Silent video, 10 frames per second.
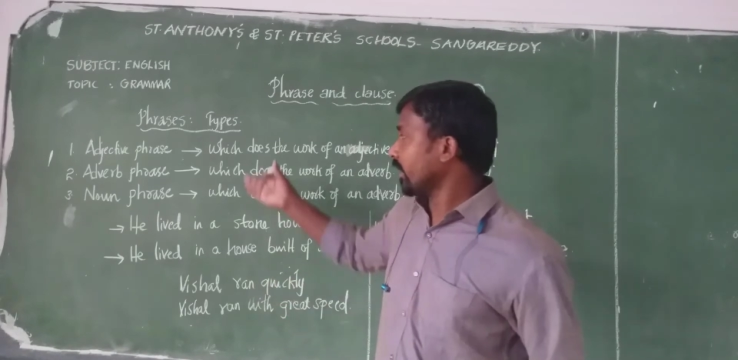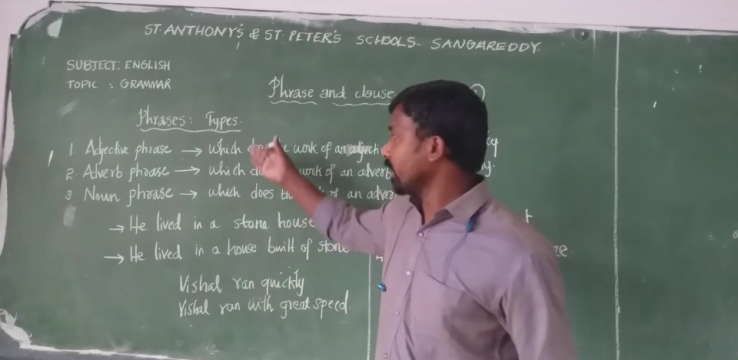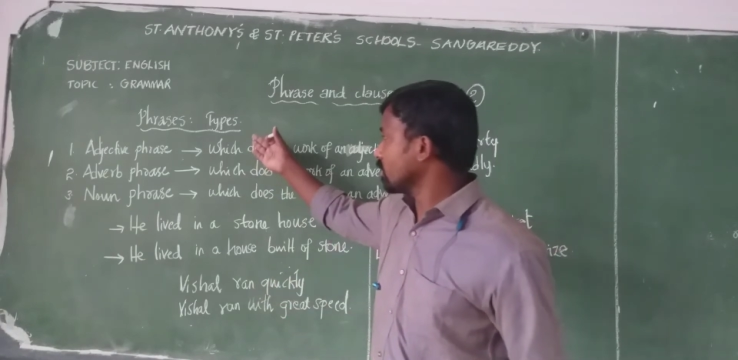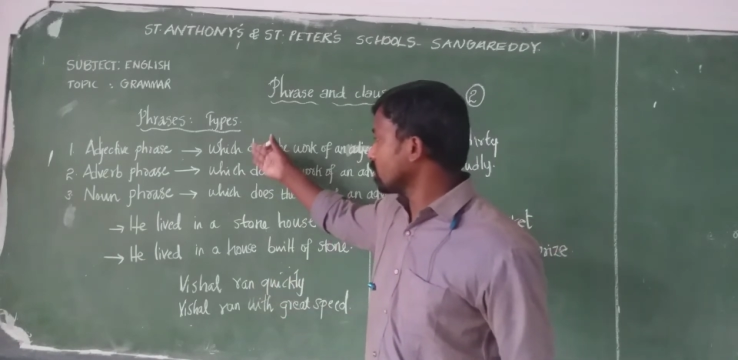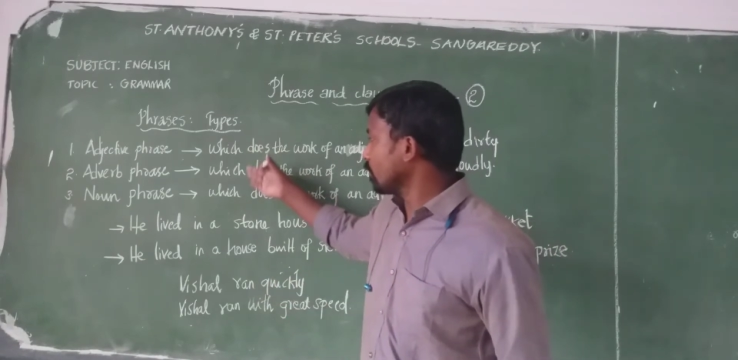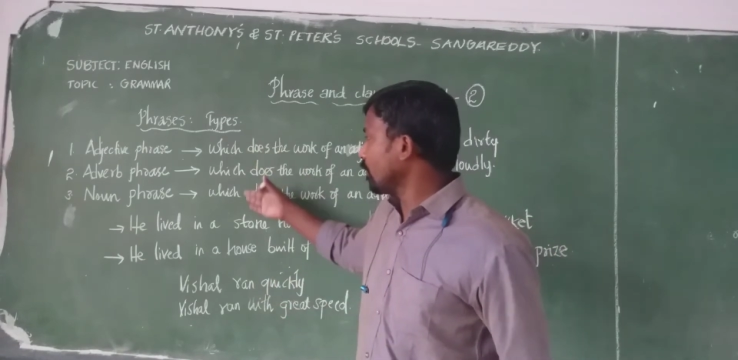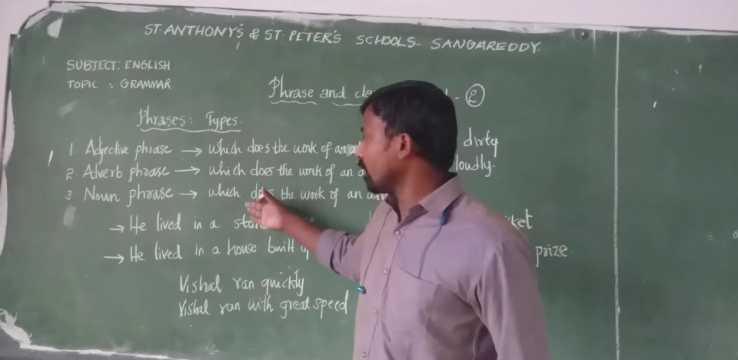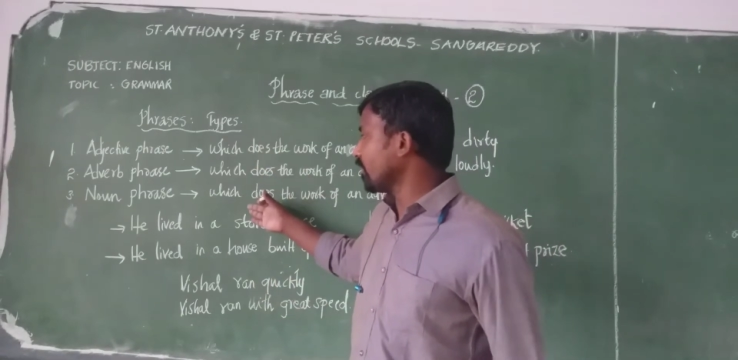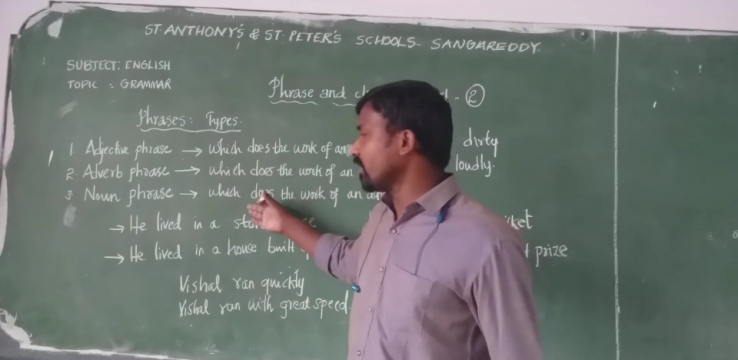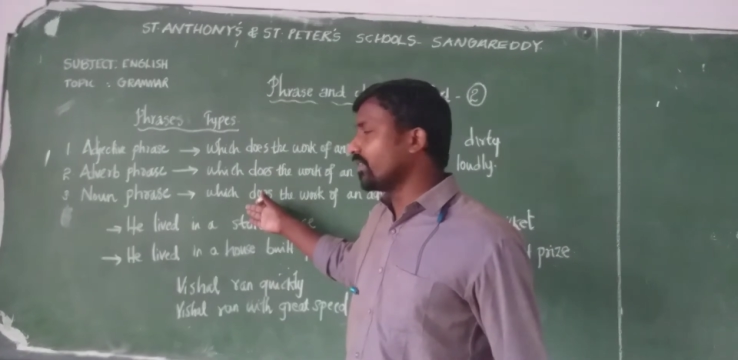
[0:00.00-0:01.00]
Right. So if you
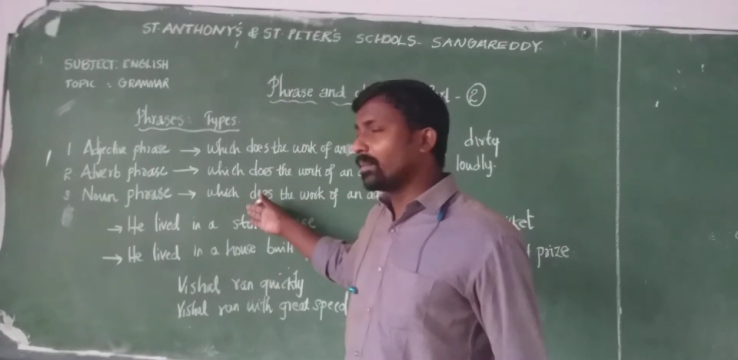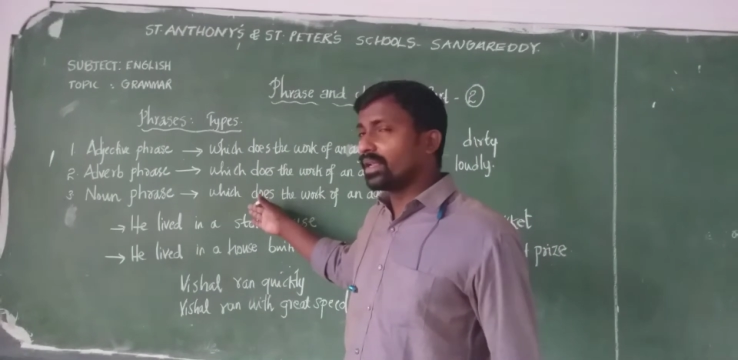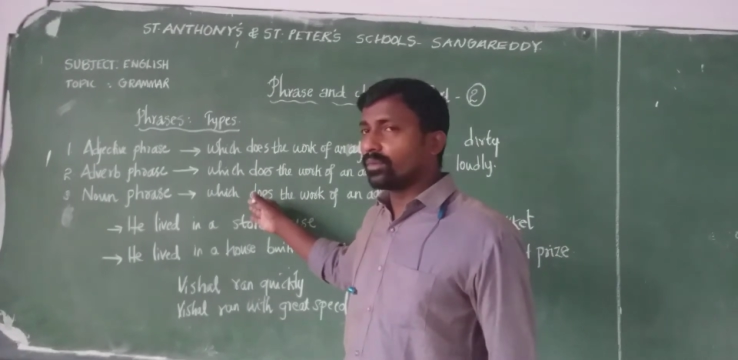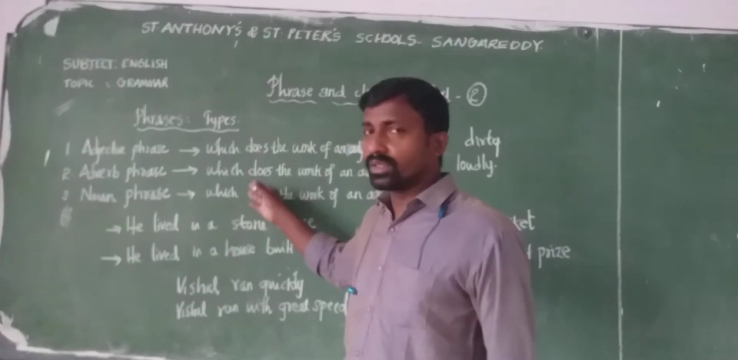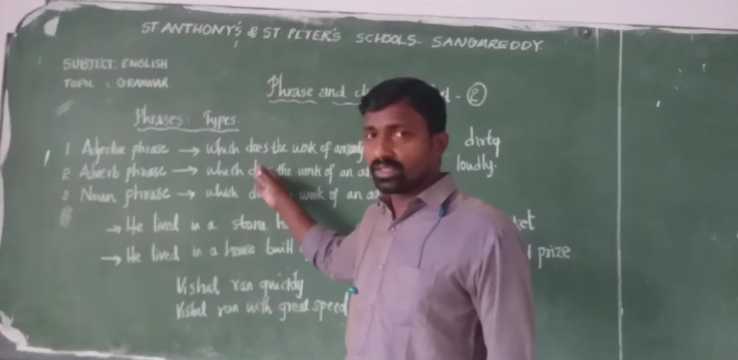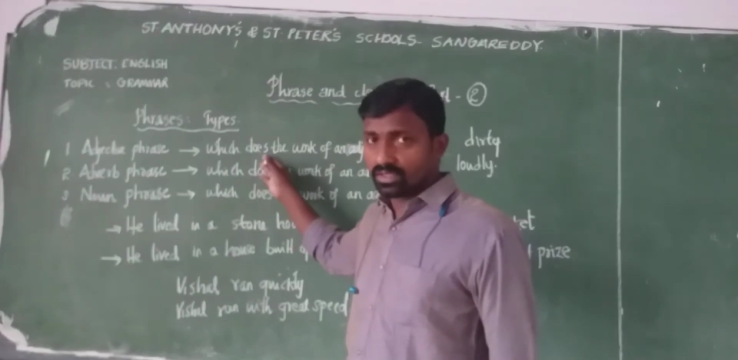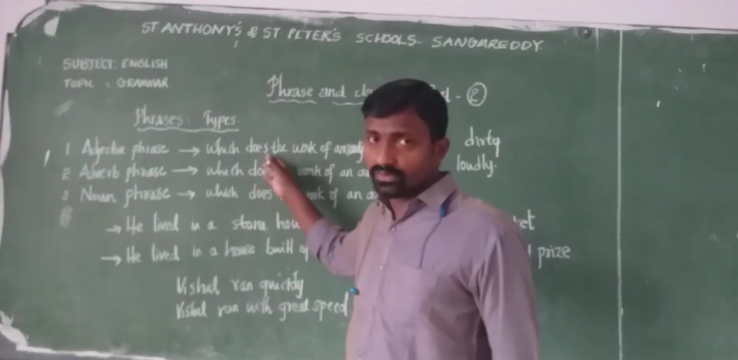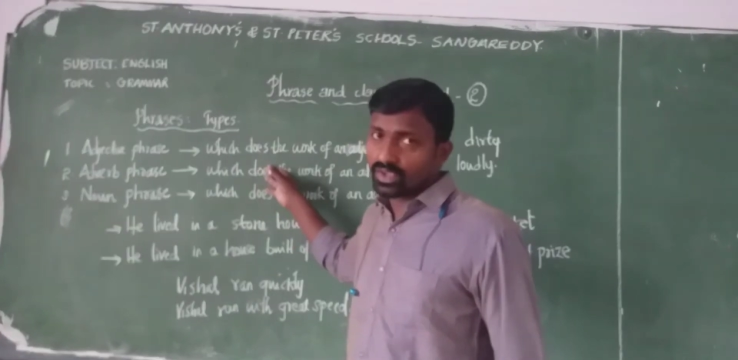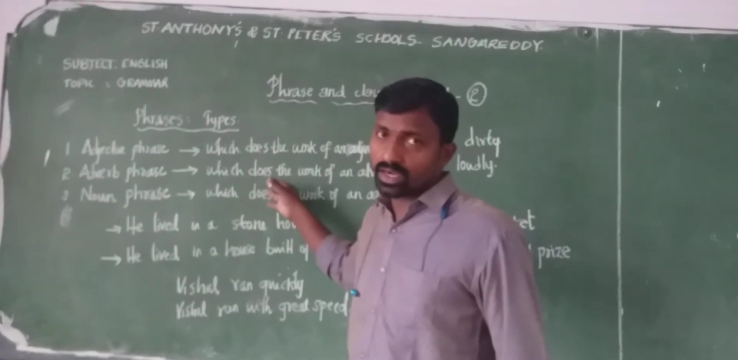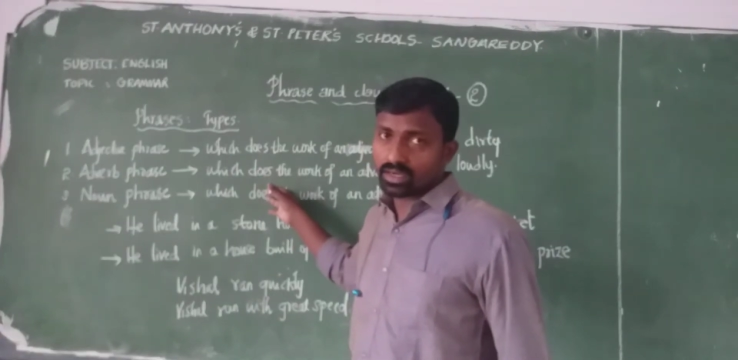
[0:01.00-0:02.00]
are very familiar with this,
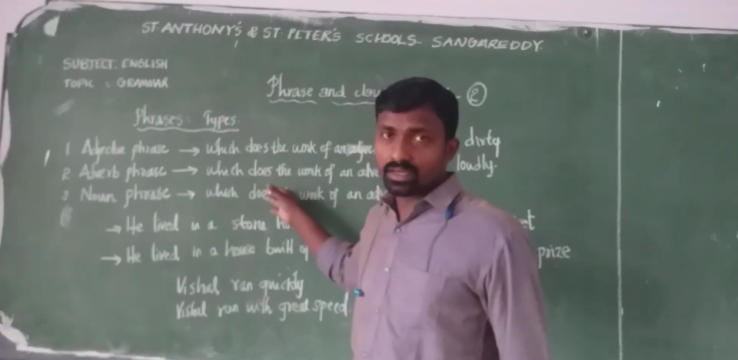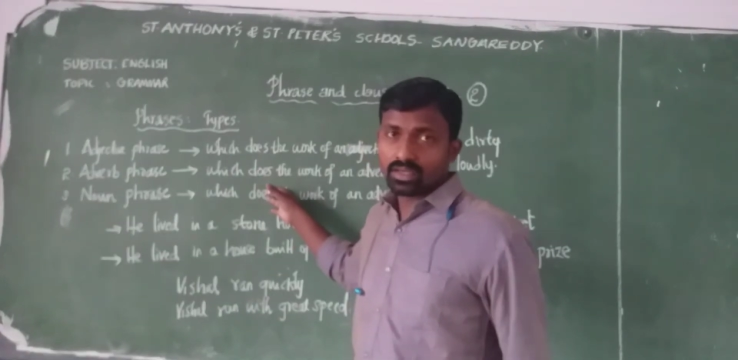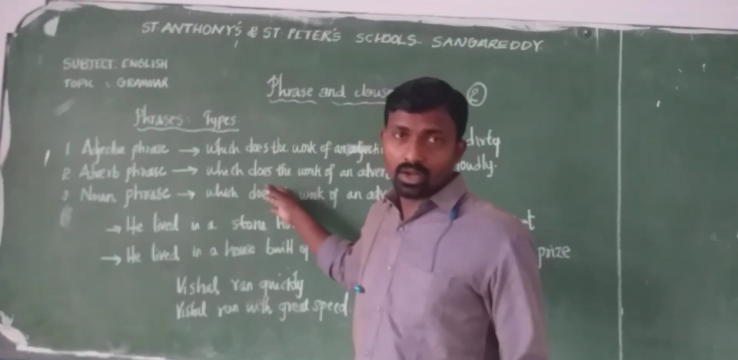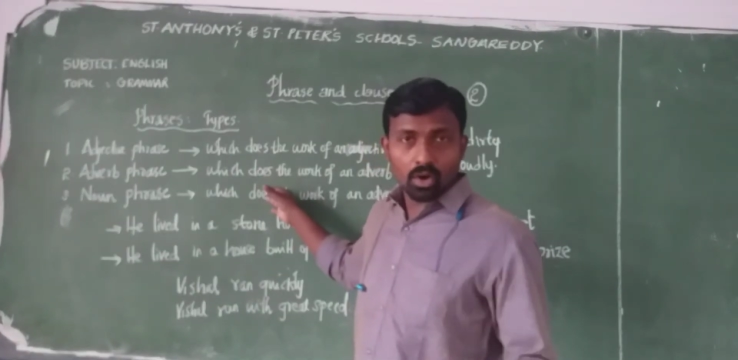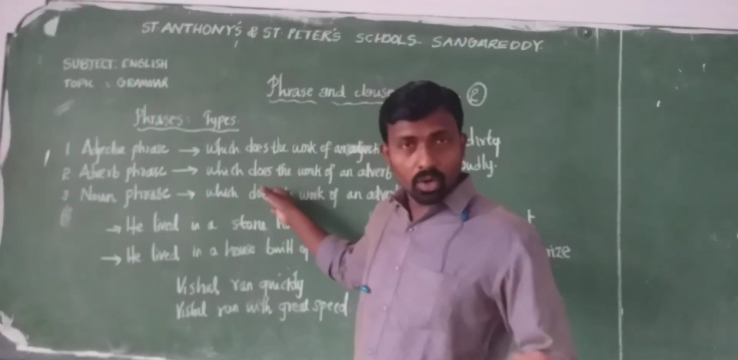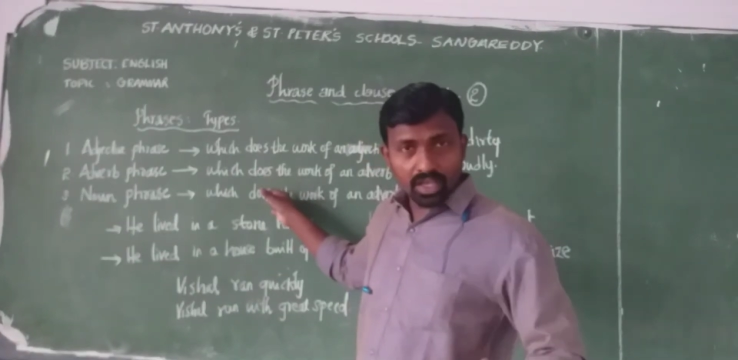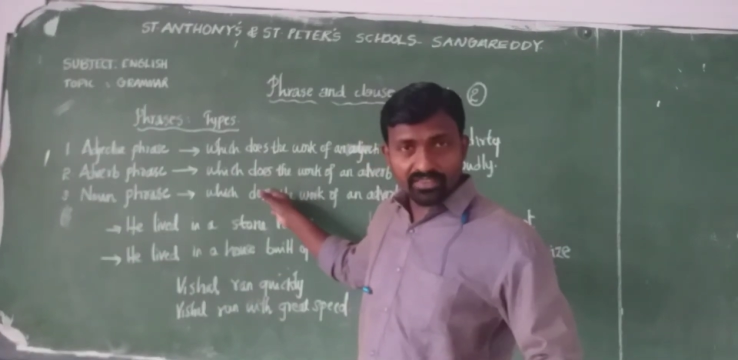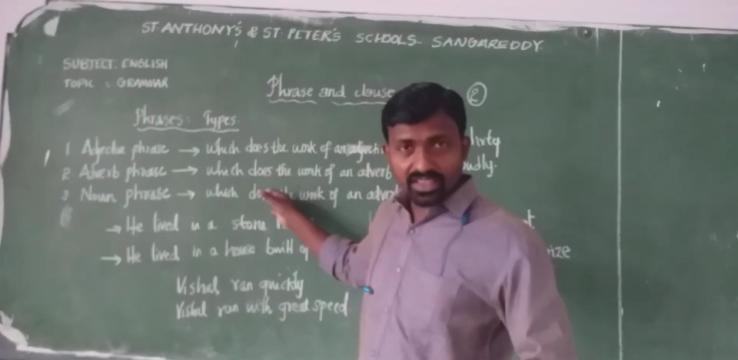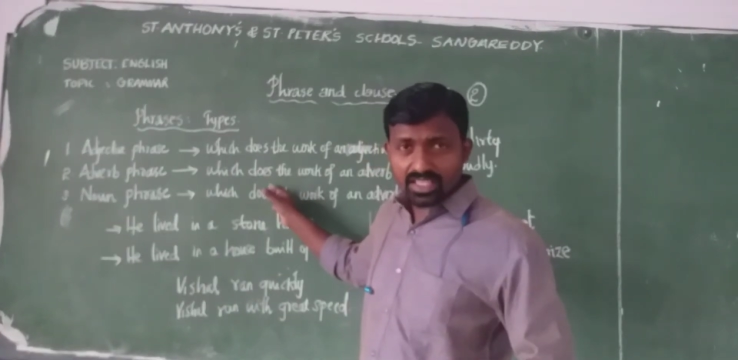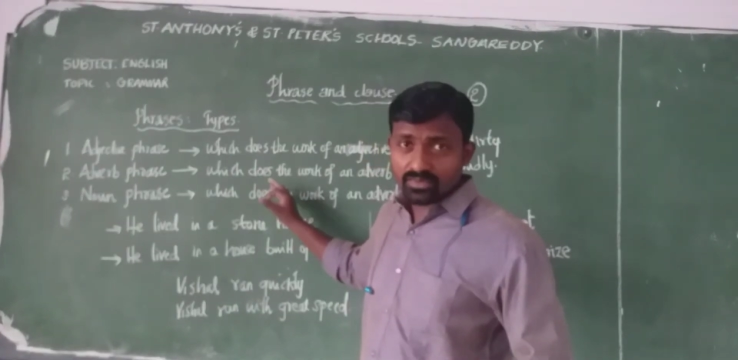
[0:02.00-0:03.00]
if you are
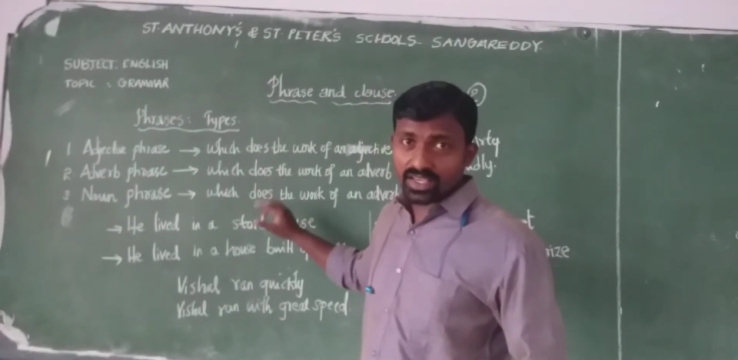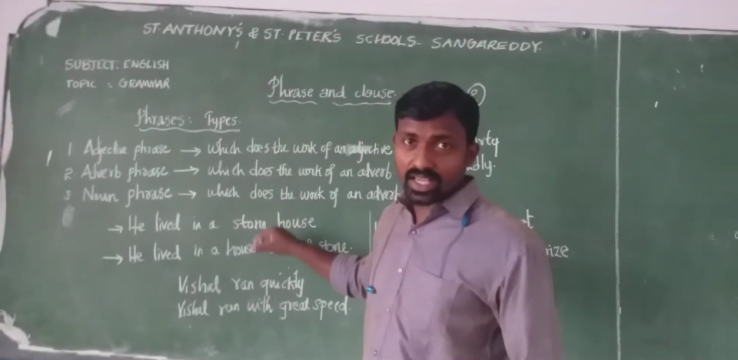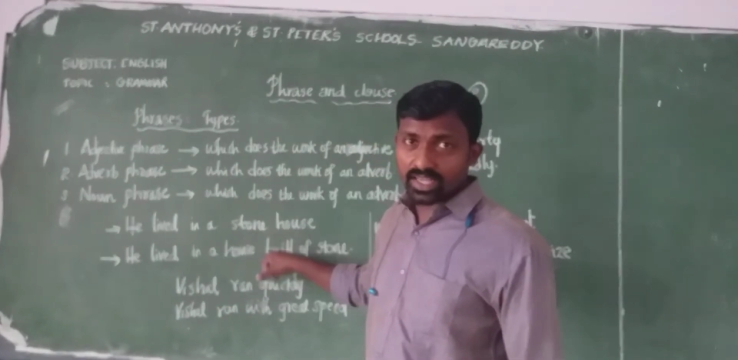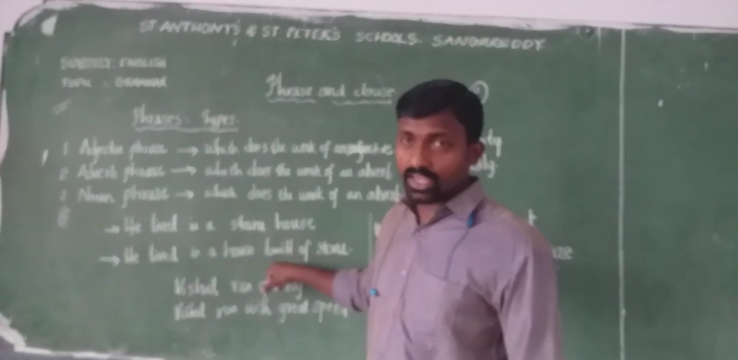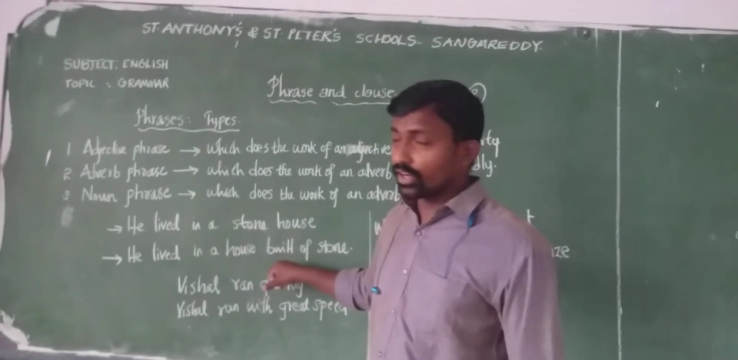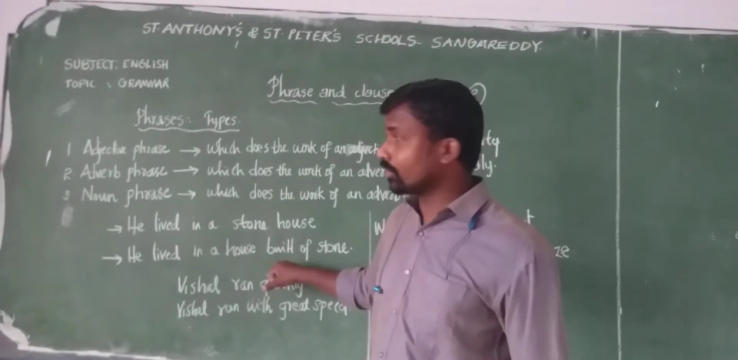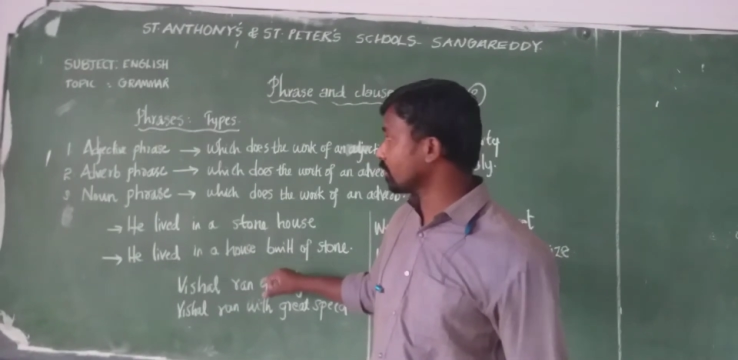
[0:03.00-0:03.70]
okay with this, we can get into